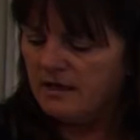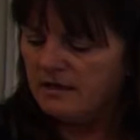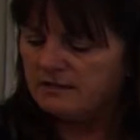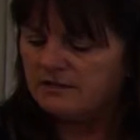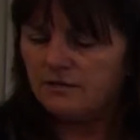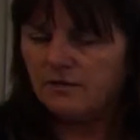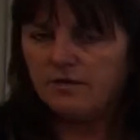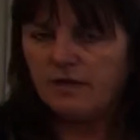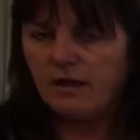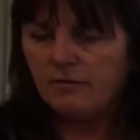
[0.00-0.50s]

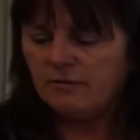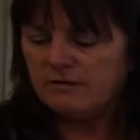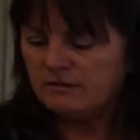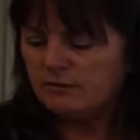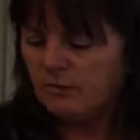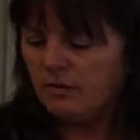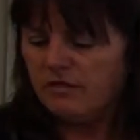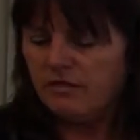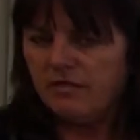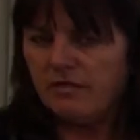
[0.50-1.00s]
So that
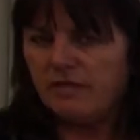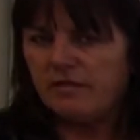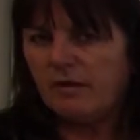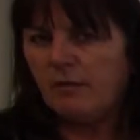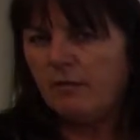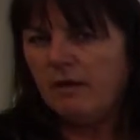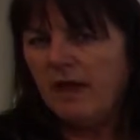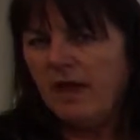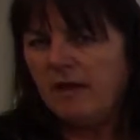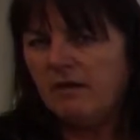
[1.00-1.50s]
was one thing
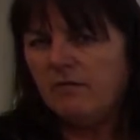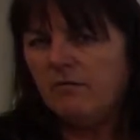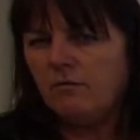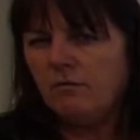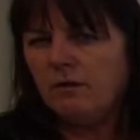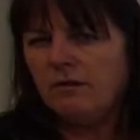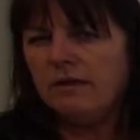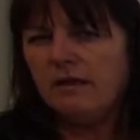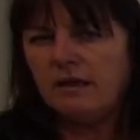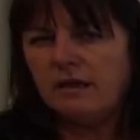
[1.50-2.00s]
that we hadn't
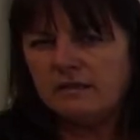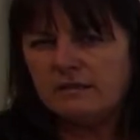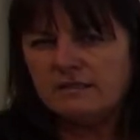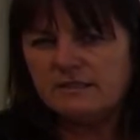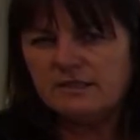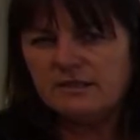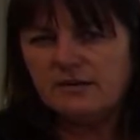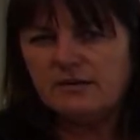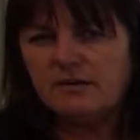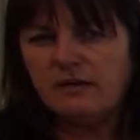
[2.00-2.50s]
really
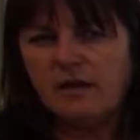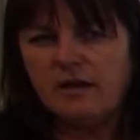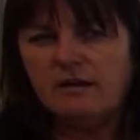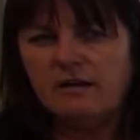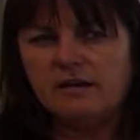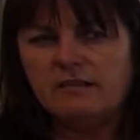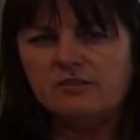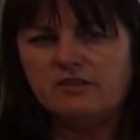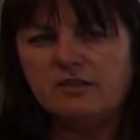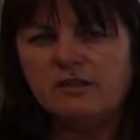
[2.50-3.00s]
considered
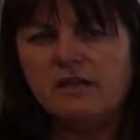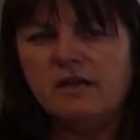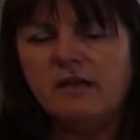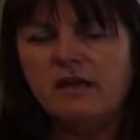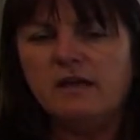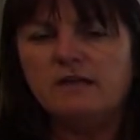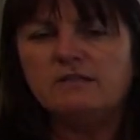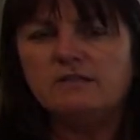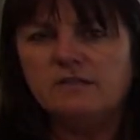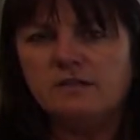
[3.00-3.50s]
initially
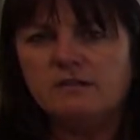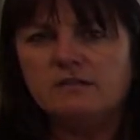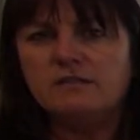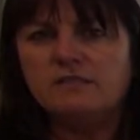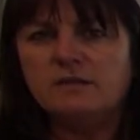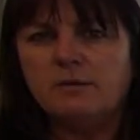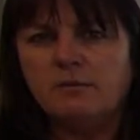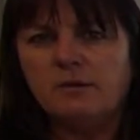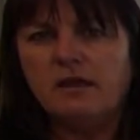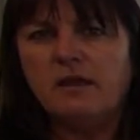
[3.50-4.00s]
until
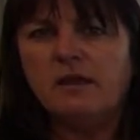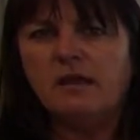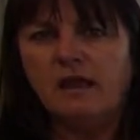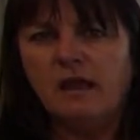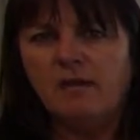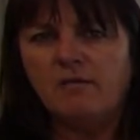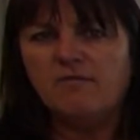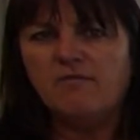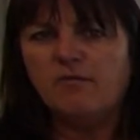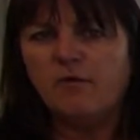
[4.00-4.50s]
somebody
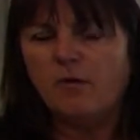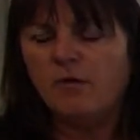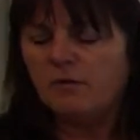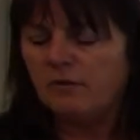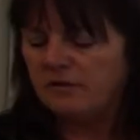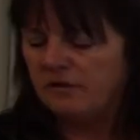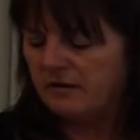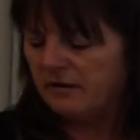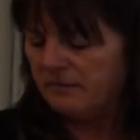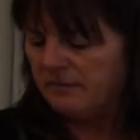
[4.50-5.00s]
came
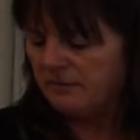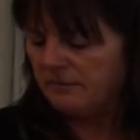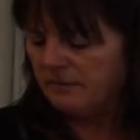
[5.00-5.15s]
forward.